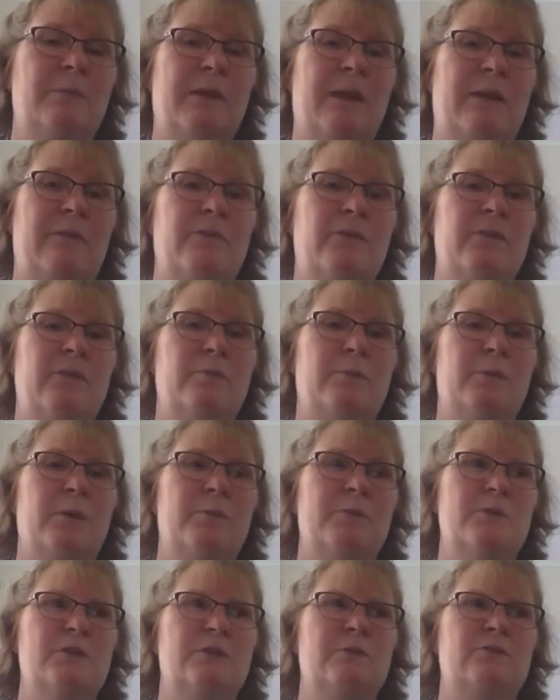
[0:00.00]
have those
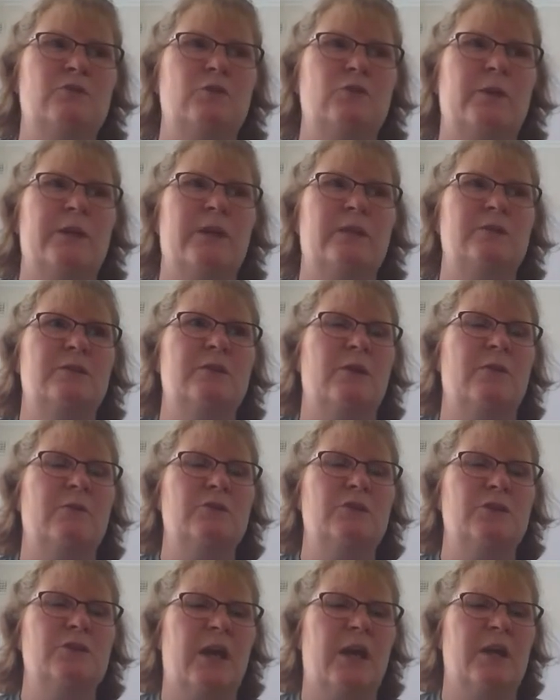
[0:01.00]
moments of joy, and
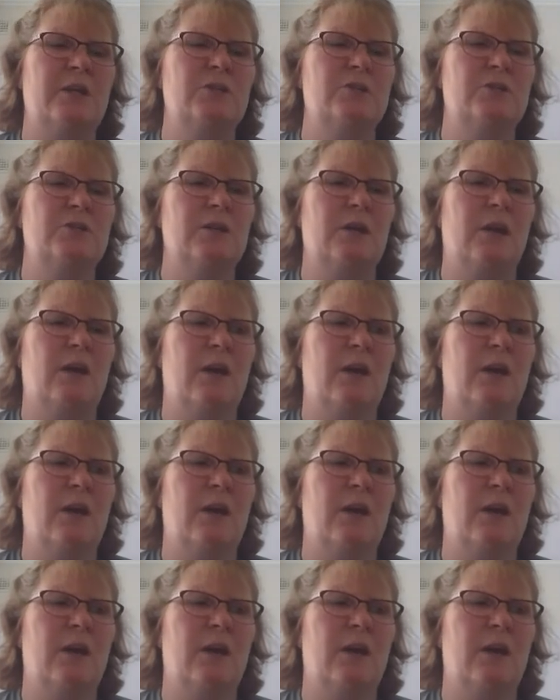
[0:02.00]
don't judge.